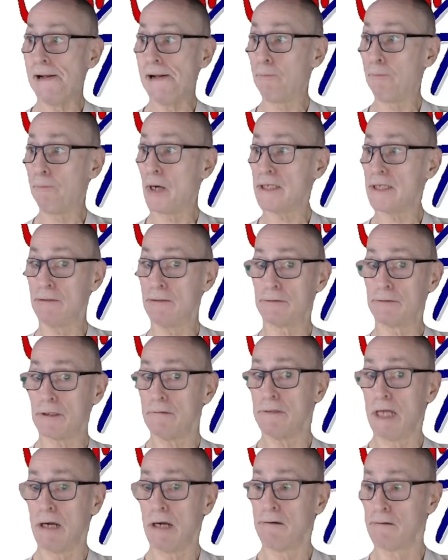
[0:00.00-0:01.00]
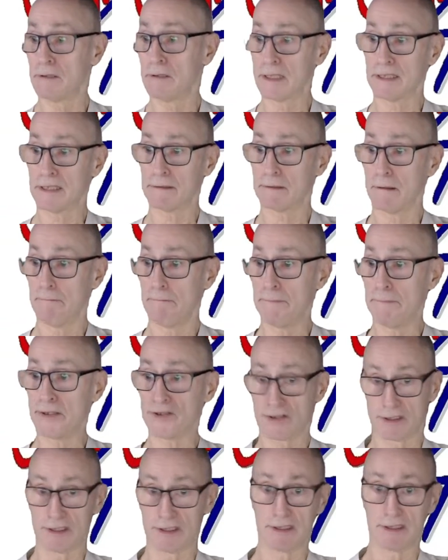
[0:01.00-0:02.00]
But you do know that
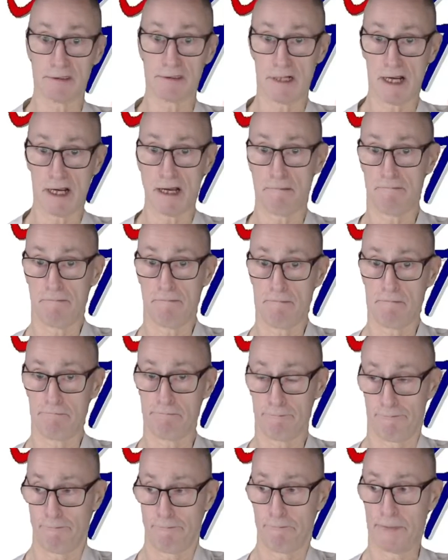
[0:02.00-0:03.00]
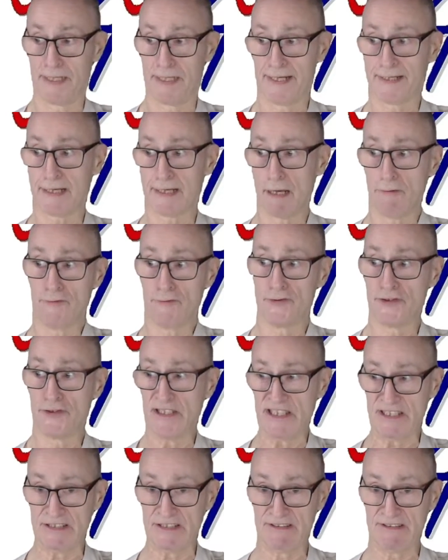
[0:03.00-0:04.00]
Mr. Billy
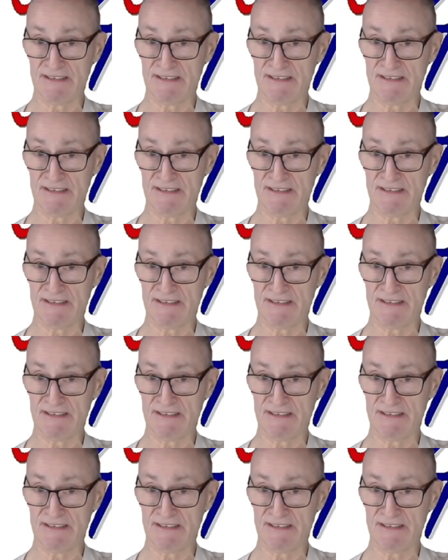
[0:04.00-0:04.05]
Goats,